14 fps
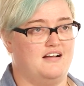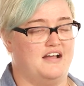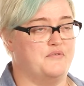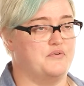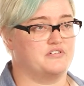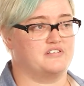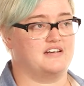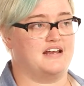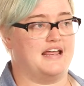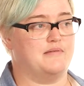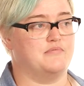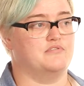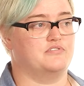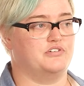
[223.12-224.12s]
I wasn't
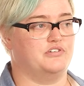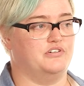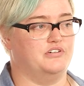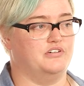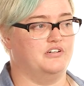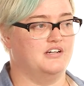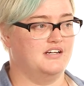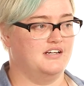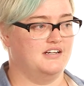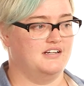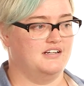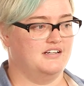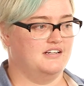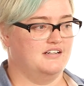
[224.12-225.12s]
able to
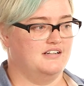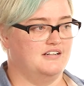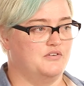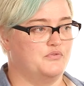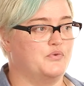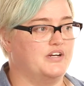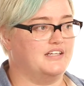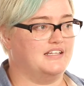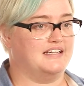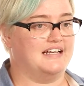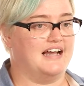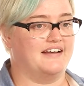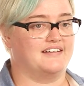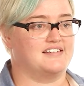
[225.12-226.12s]

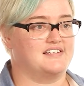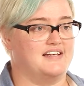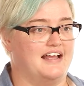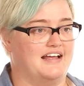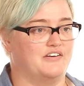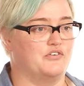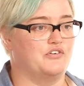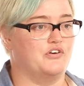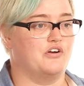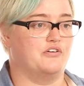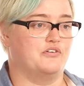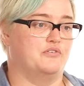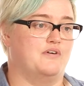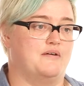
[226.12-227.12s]
really understand or
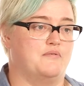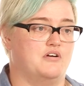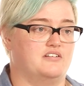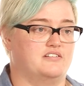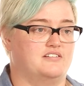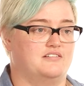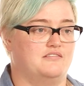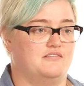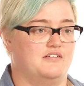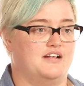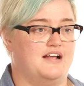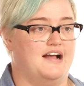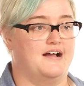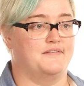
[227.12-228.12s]
know who I was.
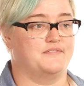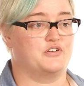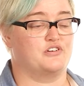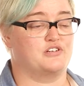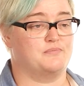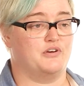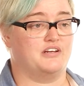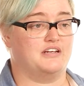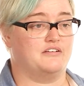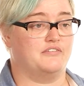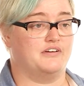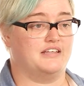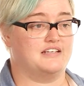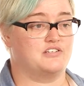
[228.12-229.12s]
So
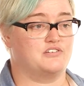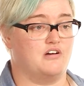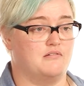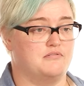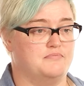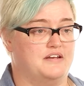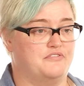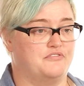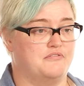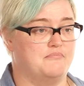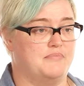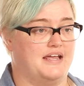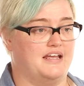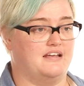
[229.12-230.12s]
smoking really stopped me
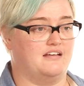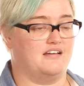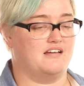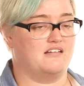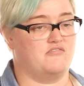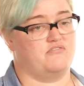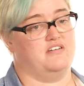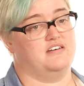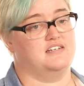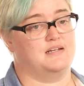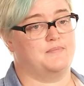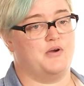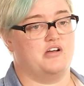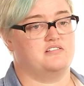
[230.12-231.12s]
from being an
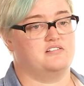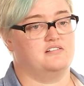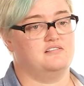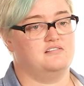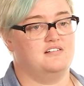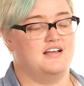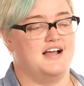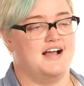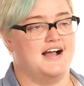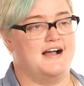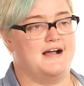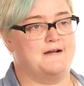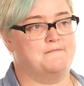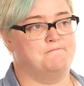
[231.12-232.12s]
authentic person,
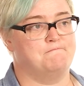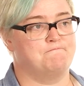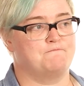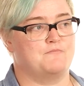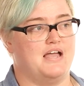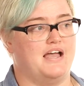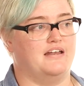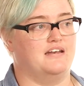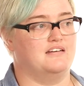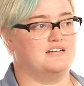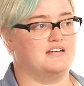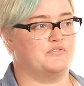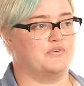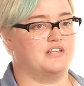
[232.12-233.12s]

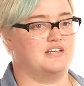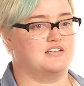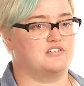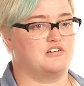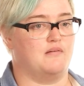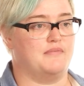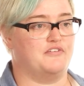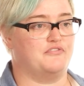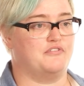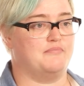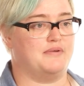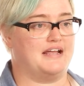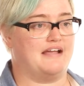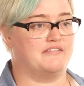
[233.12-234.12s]
and it really stopped me
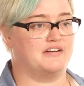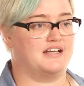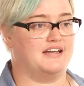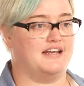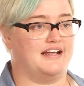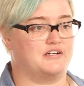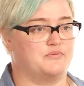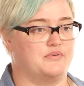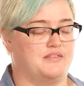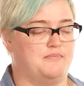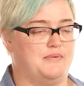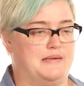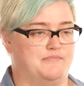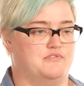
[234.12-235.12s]
from being able to connect
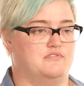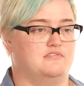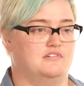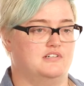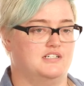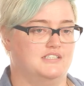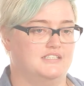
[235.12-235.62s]
with people.